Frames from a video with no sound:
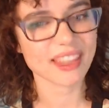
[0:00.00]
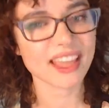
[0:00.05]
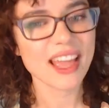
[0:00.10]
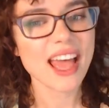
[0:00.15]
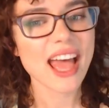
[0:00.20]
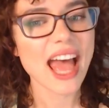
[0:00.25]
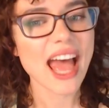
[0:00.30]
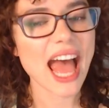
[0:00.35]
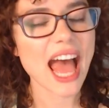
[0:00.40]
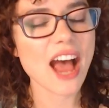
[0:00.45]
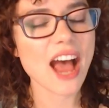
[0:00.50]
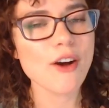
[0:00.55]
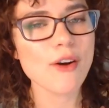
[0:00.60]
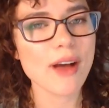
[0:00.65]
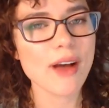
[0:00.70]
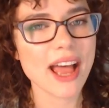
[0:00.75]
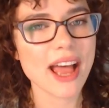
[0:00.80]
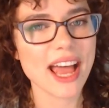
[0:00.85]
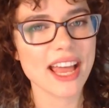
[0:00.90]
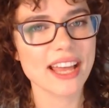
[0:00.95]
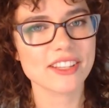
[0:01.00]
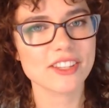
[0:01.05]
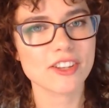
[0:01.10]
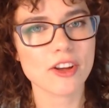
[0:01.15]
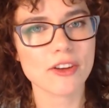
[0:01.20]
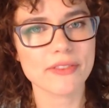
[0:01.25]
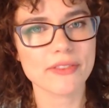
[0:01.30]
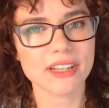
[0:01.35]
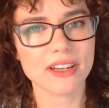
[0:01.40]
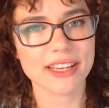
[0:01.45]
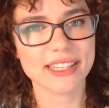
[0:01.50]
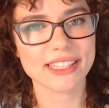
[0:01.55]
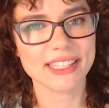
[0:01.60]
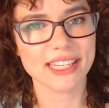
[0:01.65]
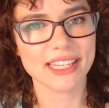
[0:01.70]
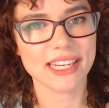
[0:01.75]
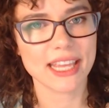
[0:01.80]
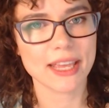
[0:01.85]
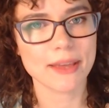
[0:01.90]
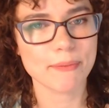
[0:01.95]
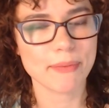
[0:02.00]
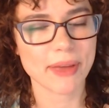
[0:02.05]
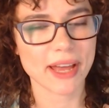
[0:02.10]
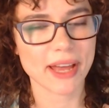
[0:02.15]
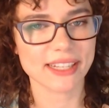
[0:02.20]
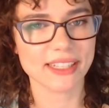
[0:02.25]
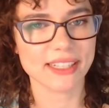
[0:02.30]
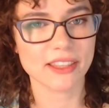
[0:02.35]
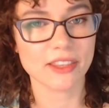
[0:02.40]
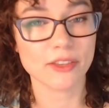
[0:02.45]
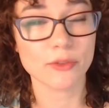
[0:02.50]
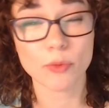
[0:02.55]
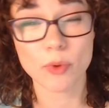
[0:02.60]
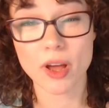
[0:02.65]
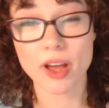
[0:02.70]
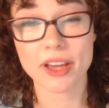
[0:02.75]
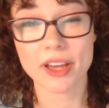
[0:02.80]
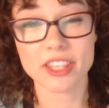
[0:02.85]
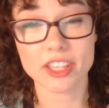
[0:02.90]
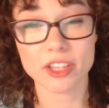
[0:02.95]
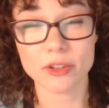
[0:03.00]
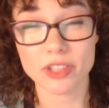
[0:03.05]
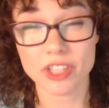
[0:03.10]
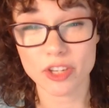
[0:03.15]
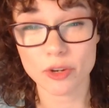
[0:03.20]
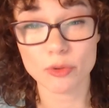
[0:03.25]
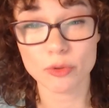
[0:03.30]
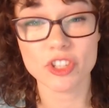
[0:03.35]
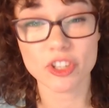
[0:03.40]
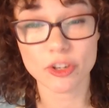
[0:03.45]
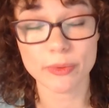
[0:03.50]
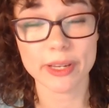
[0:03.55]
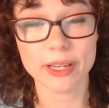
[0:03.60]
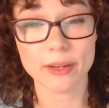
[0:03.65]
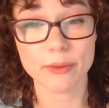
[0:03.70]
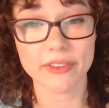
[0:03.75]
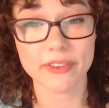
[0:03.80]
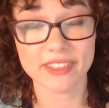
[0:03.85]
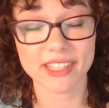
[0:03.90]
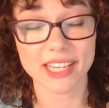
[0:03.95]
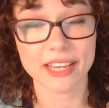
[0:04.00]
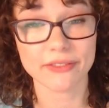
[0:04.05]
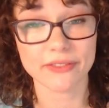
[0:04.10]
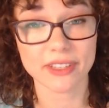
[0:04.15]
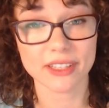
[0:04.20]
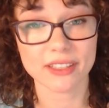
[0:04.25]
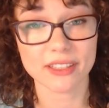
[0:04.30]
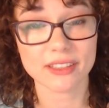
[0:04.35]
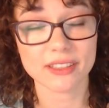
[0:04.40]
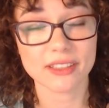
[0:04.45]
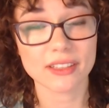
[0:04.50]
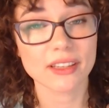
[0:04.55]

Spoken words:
How has COVID-19 impacted the work that you're doing with SAFEIS?